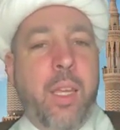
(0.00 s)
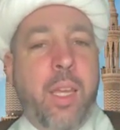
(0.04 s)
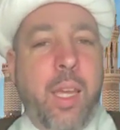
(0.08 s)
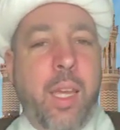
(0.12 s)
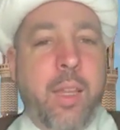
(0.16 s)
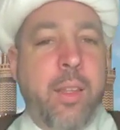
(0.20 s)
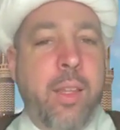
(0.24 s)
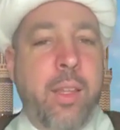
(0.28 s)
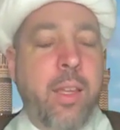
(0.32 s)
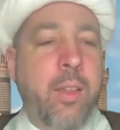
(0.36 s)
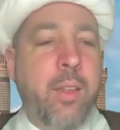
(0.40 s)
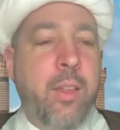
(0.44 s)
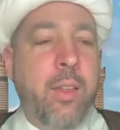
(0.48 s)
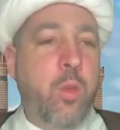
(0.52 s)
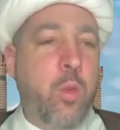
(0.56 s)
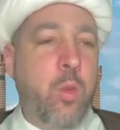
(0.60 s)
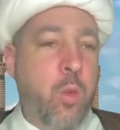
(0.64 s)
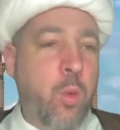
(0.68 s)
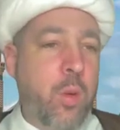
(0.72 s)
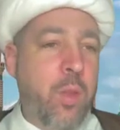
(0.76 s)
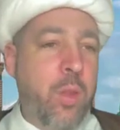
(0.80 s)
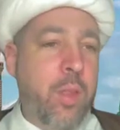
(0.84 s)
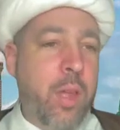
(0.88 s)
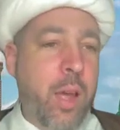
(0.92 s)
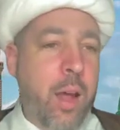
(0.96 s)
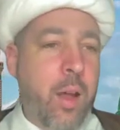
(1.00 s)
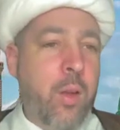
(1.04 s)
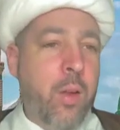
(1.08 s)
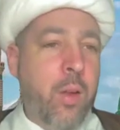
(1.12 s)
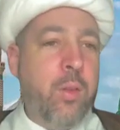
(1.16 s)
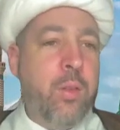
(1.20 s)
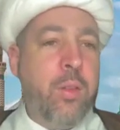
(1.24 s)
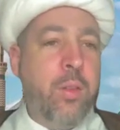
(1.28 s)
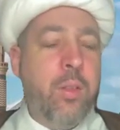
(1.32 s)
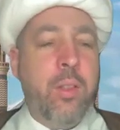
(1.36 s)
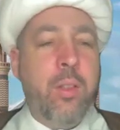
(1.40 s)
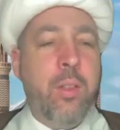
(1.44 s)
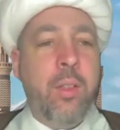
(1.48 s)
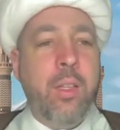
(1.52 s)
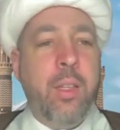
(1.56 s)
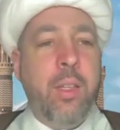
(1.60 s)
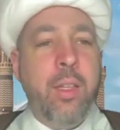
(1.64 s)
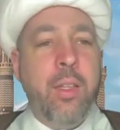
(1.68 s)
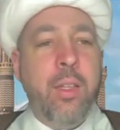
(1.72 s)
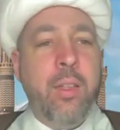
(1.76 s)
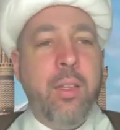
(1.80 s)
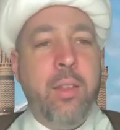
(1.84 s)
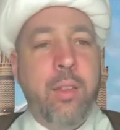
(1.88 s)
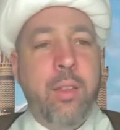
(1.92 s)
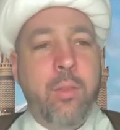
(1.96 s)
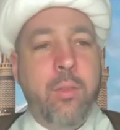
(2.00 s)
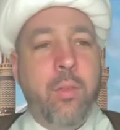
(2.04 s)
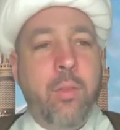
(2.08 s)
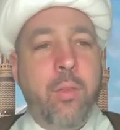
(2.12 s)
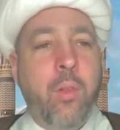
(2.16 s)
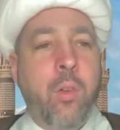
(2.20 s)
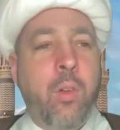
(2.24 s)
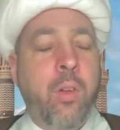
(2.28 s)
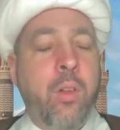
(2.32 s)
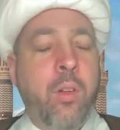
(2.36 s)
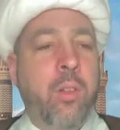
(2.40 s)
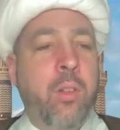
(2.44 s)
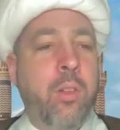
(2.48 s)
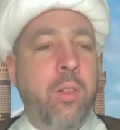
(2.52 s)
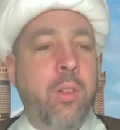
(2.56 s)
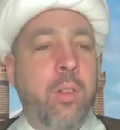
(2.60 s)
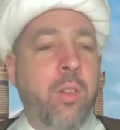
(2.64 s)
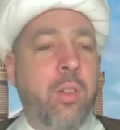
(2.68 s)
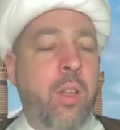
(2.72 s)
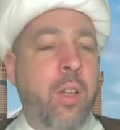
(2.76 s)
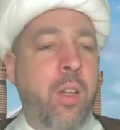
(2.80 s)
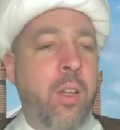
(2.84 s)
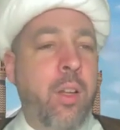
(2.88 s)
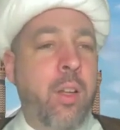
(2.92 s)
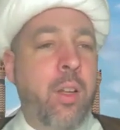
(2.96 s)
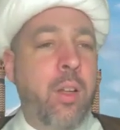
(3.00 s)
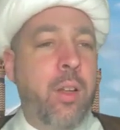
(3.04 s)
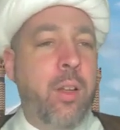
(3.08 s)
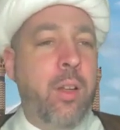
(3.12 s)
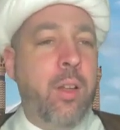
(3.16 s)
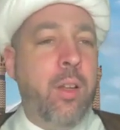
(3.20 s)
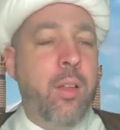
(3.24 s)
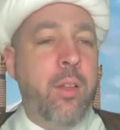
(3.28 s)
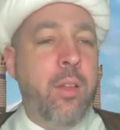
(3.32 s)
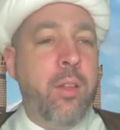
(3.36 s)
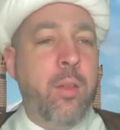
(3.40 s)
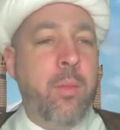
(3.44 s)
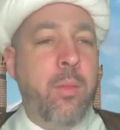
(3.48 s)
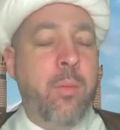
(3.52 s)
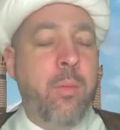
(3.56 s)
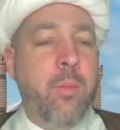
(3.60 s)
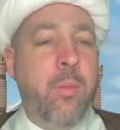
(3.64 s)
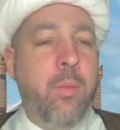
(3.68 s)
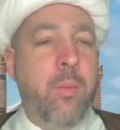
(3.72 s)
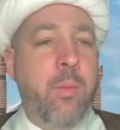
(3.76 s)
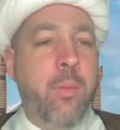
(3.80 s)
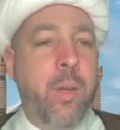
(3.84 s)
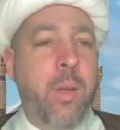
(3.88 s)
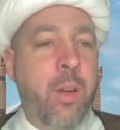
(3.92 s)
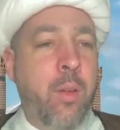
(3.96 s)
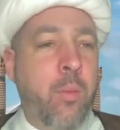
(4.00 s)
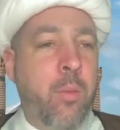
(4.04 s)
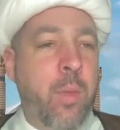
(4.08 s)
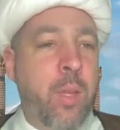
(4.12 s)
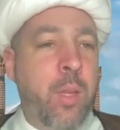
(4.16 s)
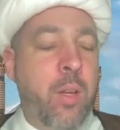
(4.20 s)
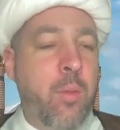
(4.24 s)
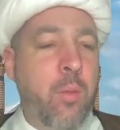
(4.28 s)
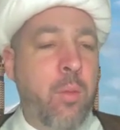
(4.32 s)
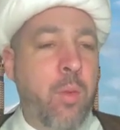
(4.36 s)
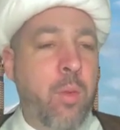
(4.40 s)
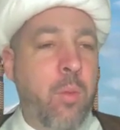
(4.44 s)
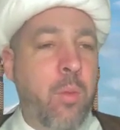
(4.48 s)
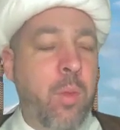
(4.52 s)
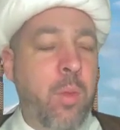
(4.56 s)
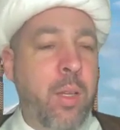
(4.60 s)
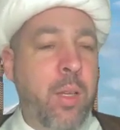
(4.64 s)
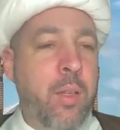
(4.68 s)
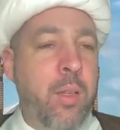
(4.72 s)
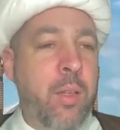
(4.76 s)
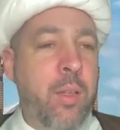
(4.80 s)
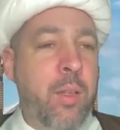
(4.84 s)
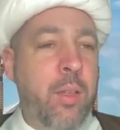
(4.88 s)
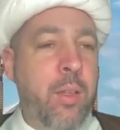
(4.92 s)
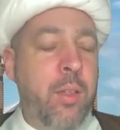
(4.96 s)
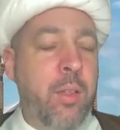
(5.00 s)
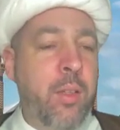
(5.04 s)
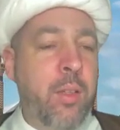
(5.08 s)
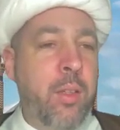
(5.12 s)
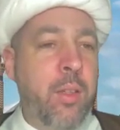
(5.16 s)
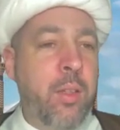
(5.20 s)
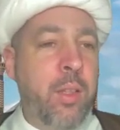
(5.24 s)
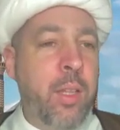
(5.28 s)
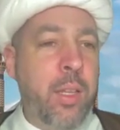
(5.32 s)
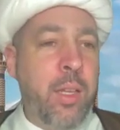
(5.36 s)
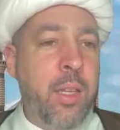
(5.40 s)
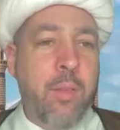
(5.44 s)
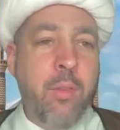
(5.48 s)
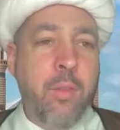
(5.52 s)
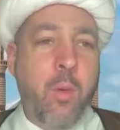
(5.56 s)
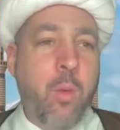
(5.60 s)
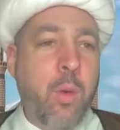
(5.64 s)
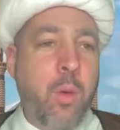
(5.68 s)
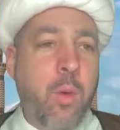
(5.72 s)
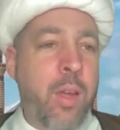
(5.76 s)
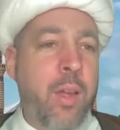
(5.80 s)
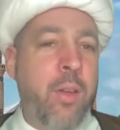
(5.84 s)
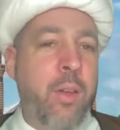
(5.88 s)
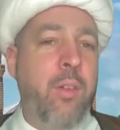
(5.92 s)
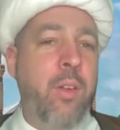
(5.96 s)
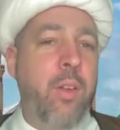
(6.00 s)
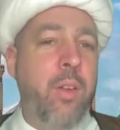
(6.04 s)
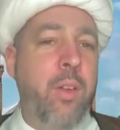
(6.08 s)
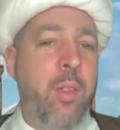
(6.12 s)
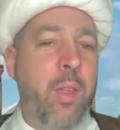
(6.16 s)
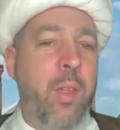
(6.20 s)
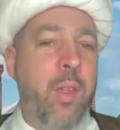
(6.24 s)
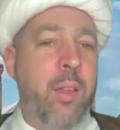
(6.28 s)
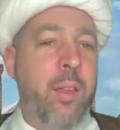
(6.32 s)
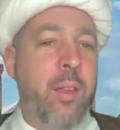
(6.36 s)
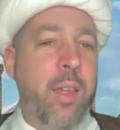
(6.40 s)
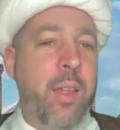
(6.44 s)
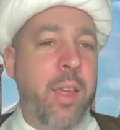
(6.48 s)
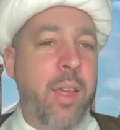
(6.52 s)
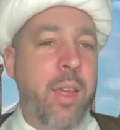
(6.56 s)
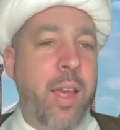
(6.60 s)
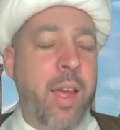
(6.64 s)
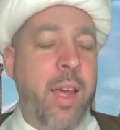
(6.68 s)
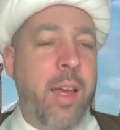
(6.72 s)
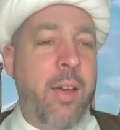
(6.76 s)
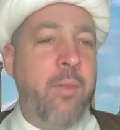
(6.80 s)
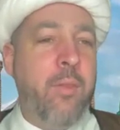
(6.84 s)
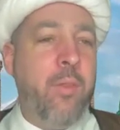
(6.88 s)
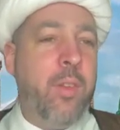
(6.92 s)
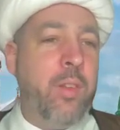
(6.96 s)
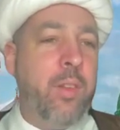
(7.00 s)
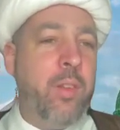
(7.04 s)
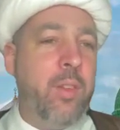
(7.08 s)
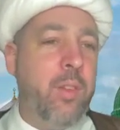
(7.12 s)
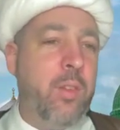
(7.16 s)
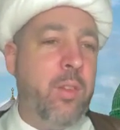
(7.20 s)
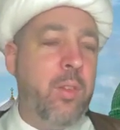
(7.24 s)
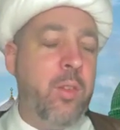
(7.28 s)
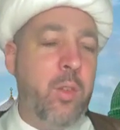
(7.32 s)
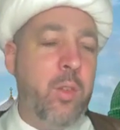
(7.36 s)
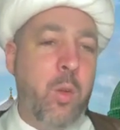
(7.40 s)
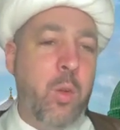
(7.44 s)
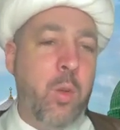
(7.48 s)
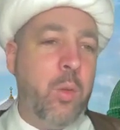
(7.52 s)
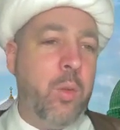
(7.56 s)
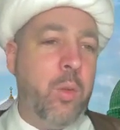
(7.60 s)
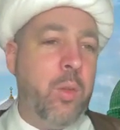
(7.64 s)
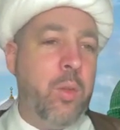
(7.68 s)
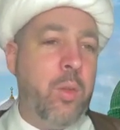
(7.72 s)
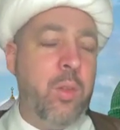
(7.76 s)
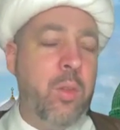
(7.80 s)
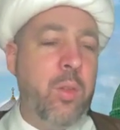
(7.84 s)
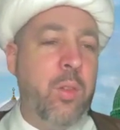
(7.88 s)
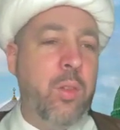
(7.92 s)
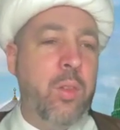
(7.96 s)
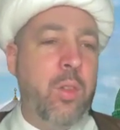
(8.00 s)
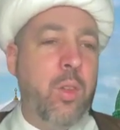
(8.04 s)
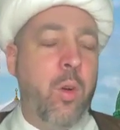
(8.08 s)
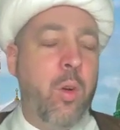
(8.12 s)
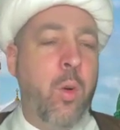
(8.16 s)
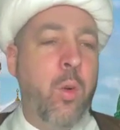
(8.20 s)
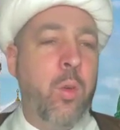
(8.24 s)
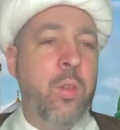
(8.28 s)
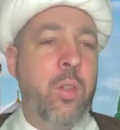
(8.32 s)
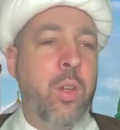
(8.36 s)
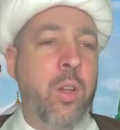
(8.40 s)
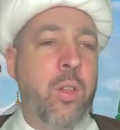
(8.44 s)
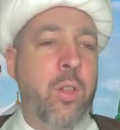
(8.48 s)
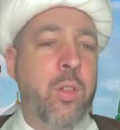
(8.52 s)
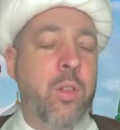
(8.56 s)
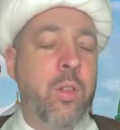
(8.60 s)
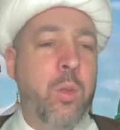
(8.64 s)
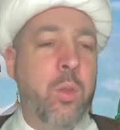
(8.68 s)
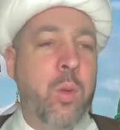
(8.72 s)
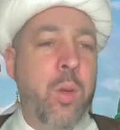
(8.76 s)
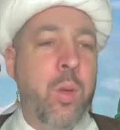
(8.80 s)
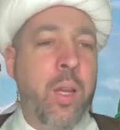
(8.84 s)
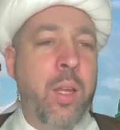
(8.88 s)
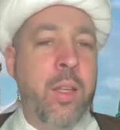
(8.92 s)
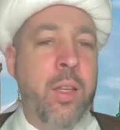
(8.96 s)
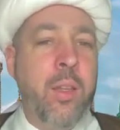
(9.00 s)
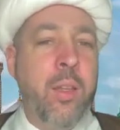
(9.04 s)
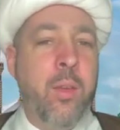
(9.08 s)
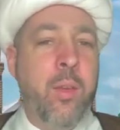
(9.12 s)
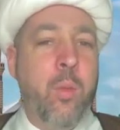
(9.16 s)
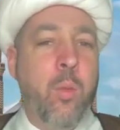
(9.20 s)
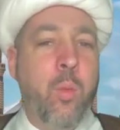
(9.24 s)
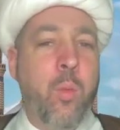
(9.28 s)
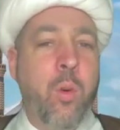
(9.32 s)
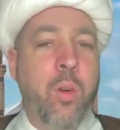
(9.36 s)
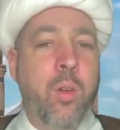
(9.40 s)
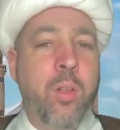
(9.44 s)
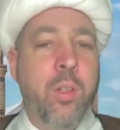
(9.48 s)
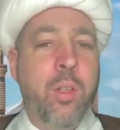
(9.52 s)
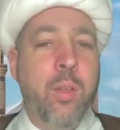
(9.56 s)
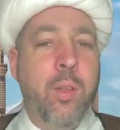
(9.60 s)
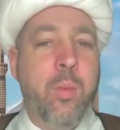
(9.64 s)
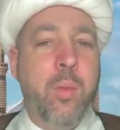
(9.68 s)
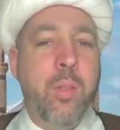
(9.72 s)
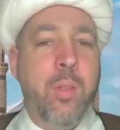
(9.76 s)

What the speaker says: and they do without and they live on the bare minimum, and they give away everything they have and don't hold on to any worldly